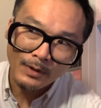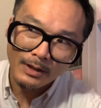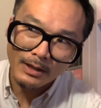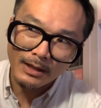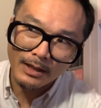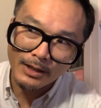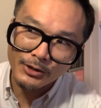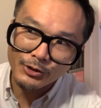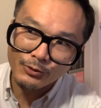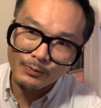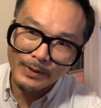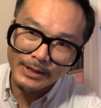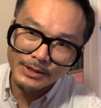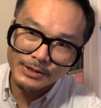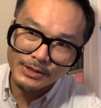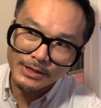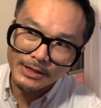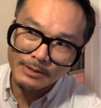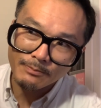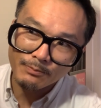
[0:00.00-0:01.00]

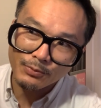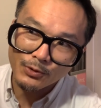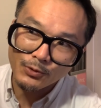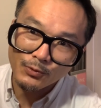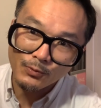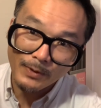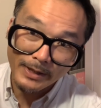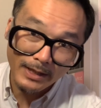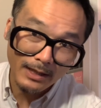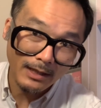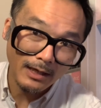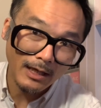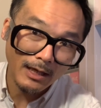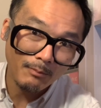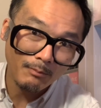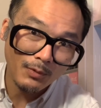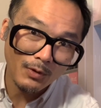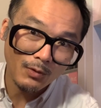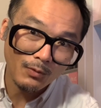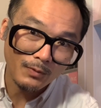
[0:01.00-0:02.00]
UHD Blu-ray
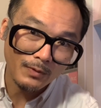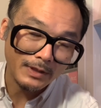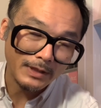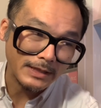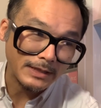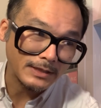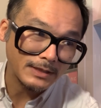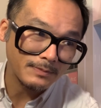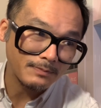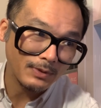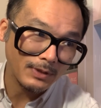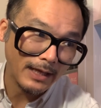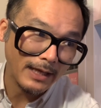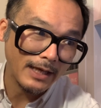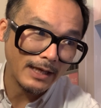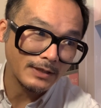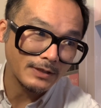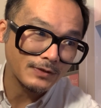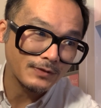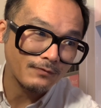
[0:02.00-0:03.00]
combo release
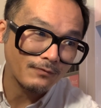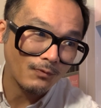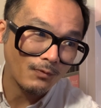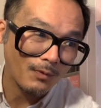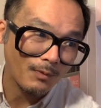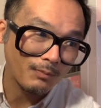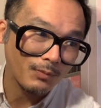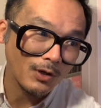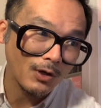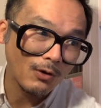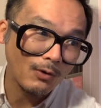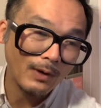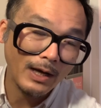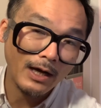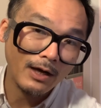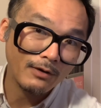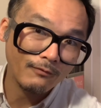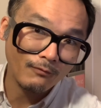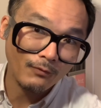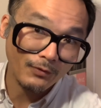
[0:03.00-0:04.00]
plans for
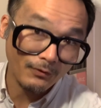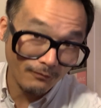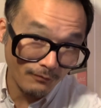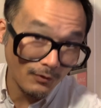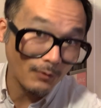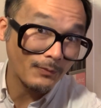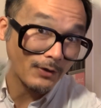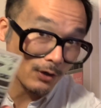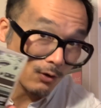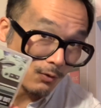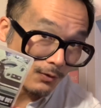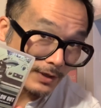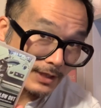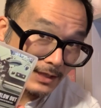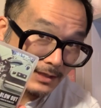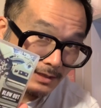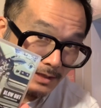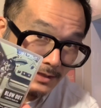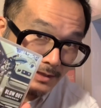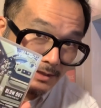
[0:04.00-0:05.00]
Blowout, for the film that already
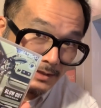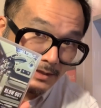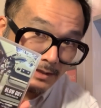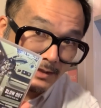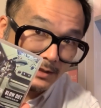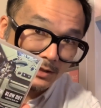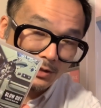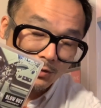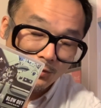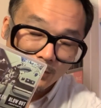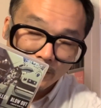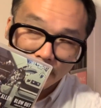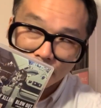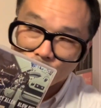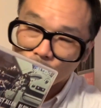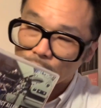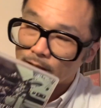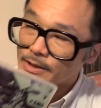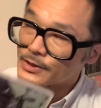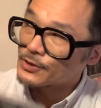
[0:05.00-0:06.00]
exists in the current
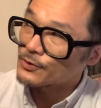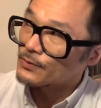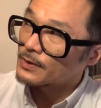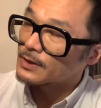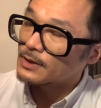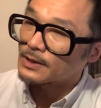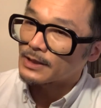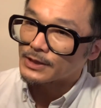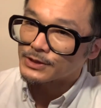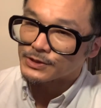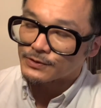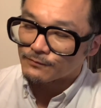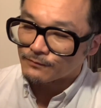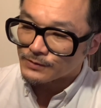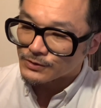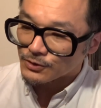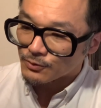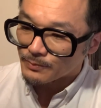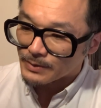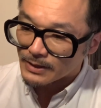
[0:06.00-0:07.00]
Criterion Collection
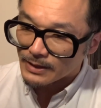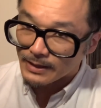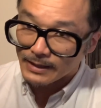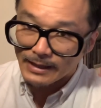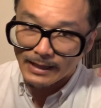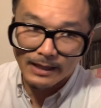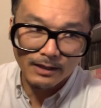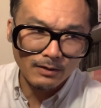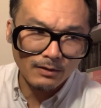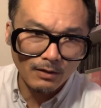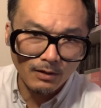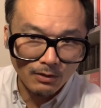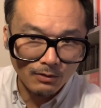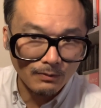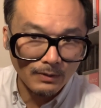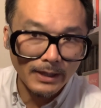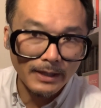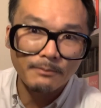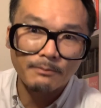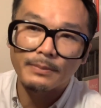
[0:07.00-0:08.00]
physical media catalog,
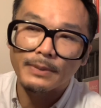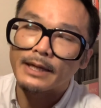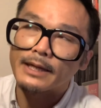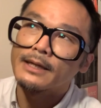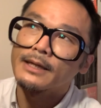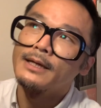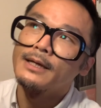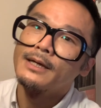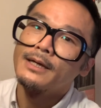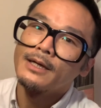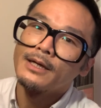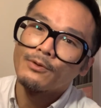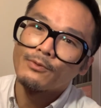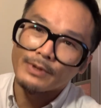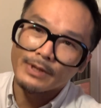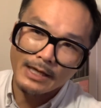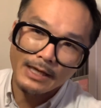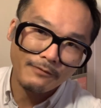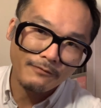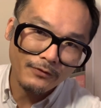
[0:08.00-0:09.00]
right? But
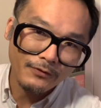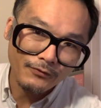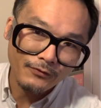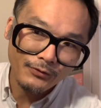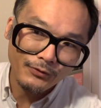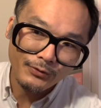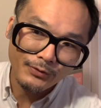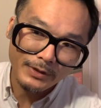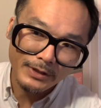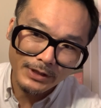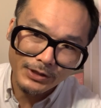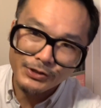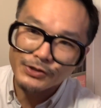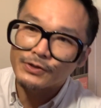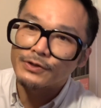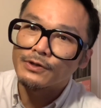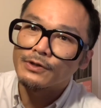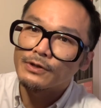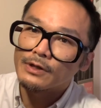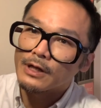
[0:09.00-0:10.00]
we have this new
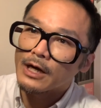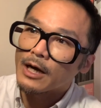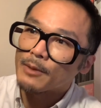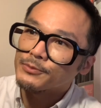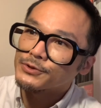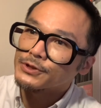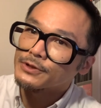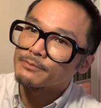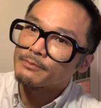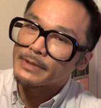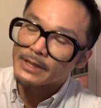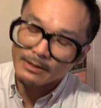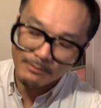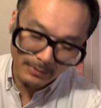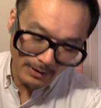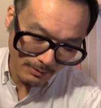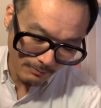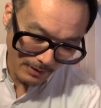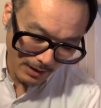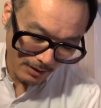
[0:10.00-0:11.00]
additional option
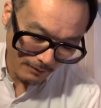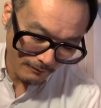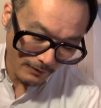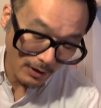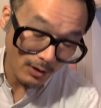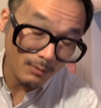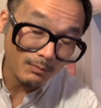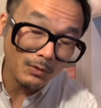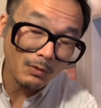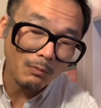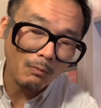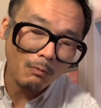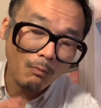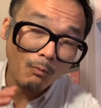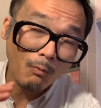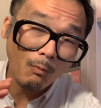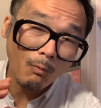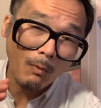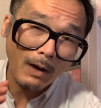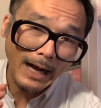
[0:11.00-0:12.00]
being made available.
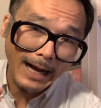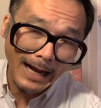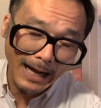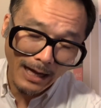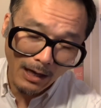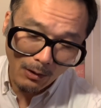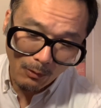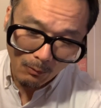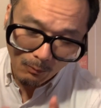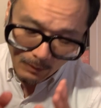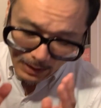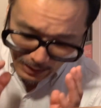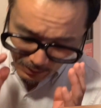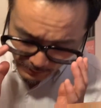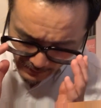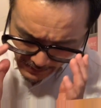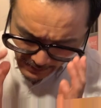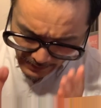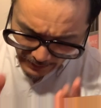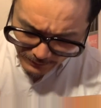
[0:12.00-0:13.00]
Wow.
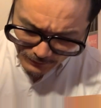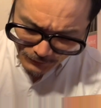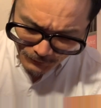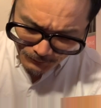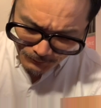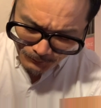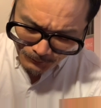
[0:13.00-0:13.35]
And